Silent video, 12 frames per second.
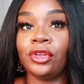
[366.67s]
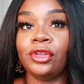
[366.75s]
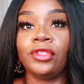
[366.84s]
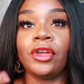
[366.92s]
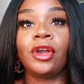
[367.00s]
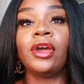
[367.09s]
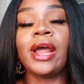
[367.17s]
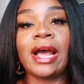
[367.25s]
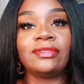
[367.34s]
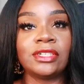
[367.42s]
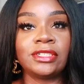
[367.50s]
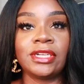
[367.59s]
They're gonna
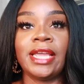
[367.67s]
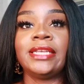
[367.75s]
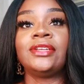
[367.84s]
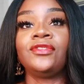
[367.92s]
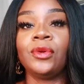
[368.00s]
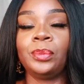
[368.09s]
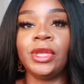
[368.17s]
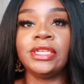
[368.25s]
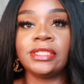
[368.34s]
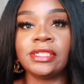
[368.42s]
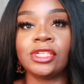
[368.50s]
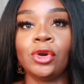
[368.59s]
have to take different
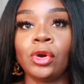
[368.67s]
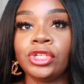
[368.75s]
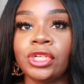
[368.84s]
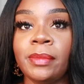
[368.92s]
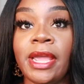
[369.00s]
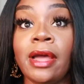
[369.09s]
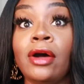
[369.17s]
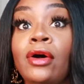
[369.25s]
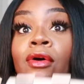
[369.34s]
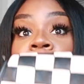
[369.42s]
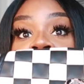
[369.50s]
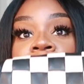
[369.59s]
pieces in order to make a
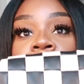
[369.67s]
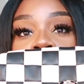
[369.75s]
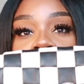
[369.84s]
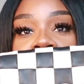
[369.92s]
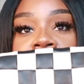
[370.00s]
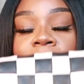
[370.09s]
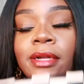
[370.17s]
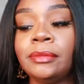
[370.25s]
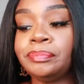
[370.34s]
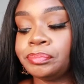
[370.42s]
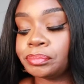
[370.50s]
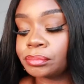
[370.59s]
full bag.
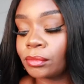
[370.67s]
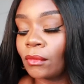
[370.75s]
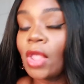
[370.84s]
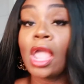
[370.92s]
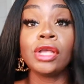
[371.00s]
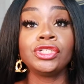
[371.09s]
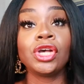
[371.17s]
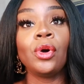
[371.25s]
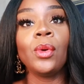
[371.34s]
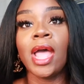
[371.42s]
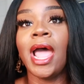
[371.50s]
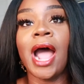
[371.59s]

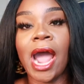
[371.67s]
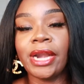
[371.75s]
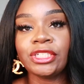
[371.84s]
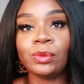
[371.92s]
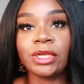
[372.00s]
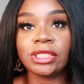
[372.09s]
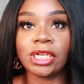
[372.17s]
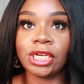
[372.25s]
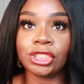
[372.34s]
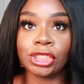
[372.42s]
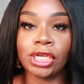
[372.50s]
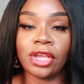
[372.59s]
So I just wanted to
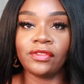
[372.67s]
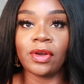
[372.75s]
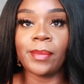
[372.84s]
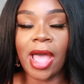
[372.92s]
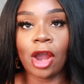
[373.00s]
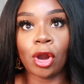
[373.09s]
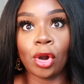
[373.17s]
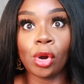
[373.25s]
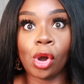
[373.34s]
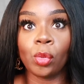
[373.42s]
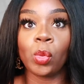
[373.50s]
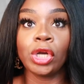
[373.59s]
initially give a
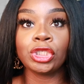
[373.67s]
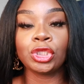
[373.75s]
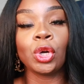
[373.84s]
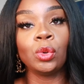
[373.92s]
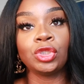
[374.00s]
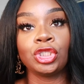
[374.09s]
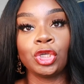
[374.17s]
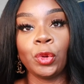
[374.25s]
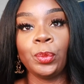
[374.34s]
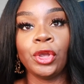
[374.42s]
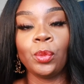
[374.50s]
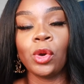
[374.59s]
background on what
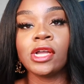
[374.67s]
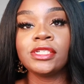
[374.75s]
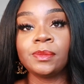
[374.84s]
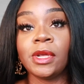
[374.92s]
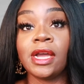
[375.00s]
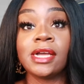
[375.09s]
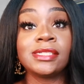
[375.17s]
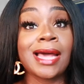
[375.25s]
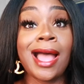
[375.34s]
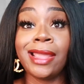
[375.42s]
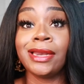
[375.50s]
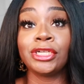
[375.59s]
Coachtopia was because
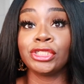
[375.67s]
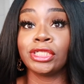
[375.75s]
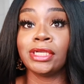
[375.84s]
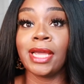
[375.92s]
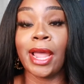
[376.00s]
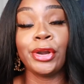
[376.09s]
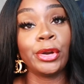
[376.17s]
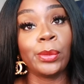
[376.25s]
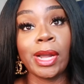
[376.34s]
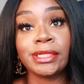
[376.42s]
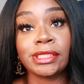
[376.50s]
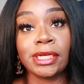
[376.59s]
I initially had no
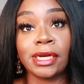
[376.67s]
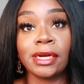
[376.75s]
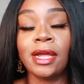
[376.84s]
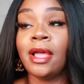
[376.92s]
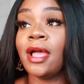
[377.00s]
idea.